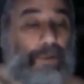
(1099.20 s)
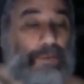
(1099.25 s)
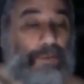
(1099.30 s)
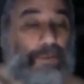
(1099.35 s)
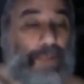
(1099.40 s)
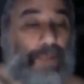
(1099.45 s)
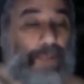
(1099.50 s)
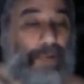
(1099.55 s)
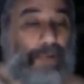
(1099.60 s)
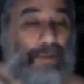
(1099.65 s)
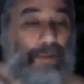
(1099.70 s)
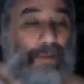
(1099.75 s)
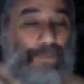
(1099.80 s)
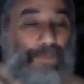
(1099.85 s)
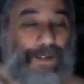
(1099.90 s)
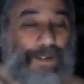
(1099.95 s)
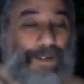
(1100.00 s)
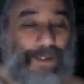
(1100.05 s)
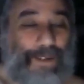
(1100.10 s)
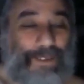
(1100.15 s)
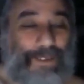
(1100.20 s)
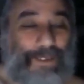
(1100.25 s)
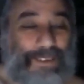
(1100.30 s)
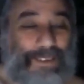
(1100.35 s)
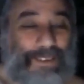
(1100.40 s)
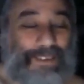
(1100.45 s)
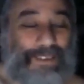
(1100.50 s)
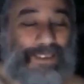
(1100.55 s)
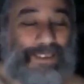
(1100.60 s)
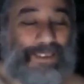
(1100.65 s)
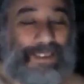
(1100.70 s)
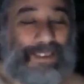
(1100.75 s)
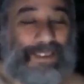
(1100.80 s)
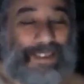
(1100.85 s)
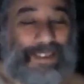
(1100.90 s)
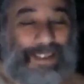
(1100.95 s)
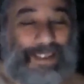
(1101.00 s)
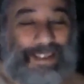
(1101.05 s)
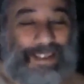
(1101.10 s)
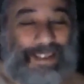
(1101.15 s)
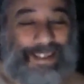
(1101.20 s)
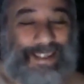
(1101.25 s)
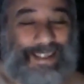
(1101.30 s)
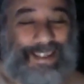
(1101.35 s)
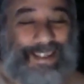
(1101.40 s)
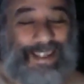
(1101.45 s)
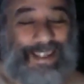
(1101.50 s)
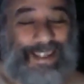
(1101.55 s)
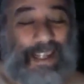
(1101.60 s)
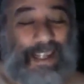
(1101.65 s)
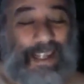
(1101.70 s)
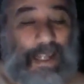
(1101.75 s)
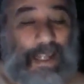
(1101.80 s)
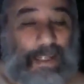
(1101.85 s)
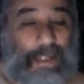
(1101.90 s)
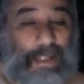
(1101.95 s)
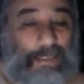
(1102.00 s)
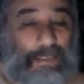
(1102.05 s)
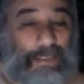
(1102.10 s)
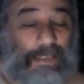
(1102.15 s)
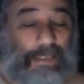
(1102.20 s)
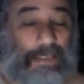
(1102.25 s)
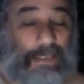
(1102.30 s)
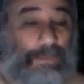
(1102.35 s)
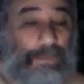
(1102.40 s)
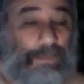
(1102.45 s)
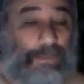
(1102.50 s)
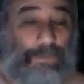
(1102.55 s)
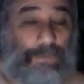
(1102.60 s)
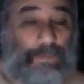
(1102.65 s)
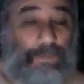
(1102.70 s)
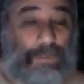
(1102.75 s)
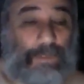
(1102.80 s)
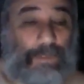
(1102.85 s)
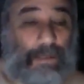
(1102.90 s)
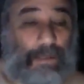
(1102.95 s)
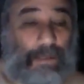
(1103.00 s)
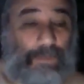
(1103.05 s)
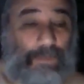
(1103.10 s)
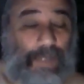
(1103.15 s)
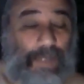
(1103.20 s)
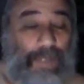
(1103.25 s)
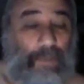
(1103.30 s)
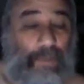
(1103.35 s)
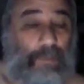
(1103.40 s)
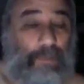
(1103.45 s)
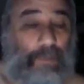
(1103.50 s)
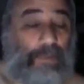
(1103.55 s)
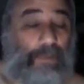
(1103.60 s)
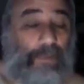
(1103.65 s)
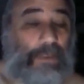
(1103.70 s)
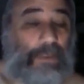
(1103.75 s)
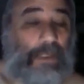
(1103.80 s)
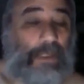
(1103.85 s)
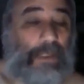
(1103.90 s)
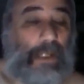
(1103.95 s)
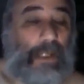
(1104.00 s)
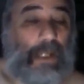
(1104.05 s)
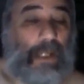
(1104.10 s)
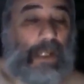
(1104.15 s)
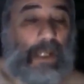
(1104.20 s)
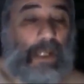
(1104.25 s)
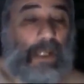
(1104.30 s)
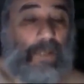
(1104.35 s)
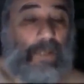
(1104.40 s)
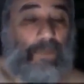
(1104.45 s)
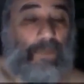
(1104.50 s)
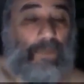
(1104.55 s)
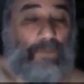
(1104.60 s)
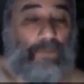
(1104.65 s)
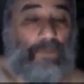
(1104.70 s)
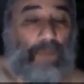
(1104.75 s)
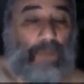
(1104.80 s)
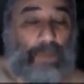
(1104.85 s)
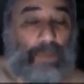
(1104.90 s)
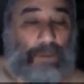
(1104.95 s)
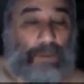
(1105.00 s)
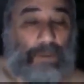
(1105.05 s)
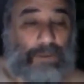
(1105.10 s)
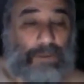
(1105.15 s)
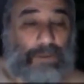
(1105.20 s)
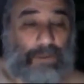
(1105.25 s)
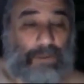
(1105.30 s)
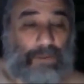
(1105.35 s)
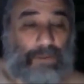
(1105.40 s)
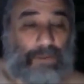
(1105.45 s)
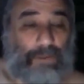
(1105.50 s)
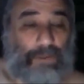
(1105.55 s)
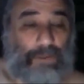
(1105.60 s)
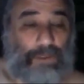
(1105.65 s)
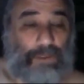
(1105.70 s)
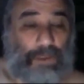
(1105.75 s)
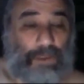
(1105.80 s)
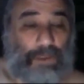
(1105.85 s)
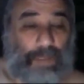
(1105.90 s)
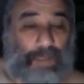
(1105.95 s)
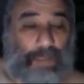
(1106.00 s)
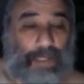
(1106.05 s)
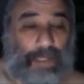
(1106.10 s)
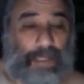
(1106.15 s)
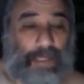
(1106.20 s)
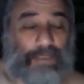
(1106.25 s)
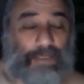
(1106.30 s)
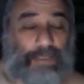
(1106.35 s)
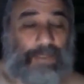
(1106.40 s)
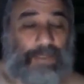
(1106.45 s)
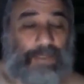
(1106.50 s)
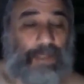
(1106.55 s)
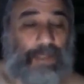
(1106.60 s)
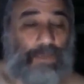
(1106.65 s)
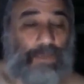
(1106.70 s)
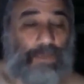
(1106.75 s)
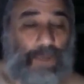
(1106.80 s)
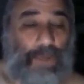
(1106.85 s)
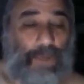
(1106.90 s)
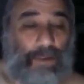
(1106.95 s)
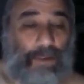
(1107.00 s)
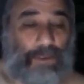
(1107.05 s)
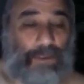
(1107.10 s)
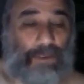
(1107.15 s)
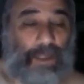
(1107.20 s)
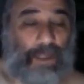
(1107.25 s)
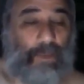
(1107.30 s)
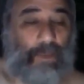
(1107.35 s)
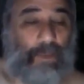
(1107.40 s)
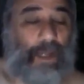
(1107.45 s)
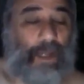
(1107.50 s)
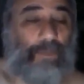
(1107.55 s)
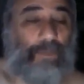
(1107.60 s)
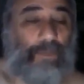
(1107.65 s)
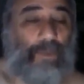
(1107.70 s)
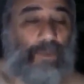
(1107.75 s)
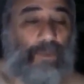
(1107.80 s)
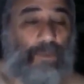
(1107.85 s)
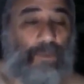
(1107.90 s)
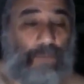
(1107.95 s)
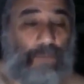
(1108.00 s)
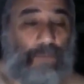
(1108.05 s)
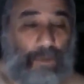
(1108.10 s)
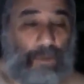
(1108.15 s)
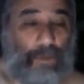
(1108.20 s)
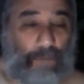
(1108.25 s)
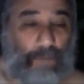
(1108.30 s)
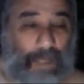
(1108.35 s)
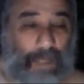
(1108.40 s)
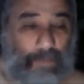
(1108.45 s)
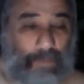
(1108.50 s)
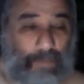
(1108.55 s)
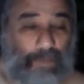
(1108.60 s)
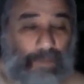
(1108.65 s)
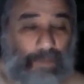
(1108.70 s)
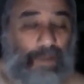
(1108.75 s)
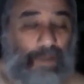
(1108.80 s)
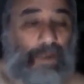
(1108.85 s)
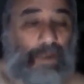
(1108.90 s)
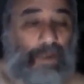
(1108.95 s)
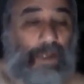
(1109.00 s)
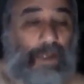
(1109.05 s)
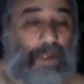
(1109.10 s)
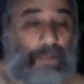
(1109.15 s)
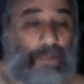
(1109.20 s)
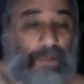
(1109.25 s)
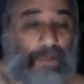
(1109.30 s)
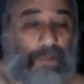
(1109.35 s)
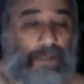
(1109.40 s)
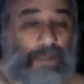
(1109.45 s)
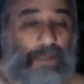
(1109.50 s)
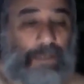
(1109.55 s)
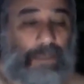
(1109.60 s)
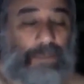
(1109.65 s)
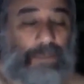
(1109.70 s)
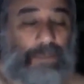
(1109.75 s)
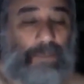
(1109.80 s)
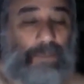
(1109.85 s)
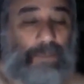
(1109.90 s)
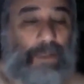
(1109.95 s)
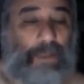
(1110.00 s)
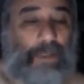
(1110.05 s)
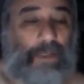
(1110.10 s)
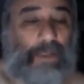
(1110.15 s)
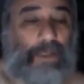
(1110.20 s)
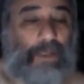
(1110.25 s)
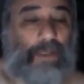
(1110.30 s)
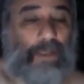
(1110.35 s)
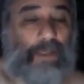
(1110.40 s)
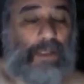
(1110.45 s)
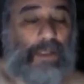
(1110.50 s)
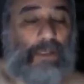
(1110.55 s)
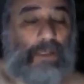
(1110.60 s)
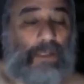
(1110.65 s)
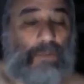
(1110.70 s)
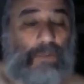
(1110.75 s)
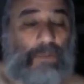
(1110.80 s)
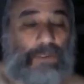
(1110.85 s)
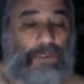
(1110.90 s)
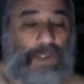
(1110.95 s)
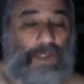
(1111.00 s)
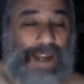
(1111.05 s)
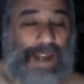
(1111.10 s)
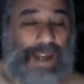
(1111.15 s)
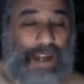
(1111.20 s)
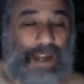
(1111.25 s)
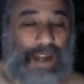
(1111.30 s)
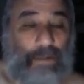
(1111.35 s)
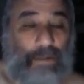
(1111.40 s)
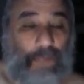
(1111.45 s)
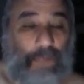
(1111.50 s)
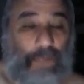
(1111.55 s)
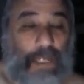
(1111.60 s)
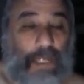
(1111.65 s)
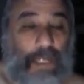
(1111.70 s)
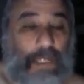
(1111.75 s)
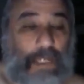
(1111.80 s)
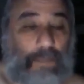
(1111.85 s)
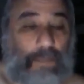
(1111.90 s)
by their own fathers, and these are totally fake memories. The most shocking case of that you'll find on the timeline involving real rape and real attempted murder was Diana Green,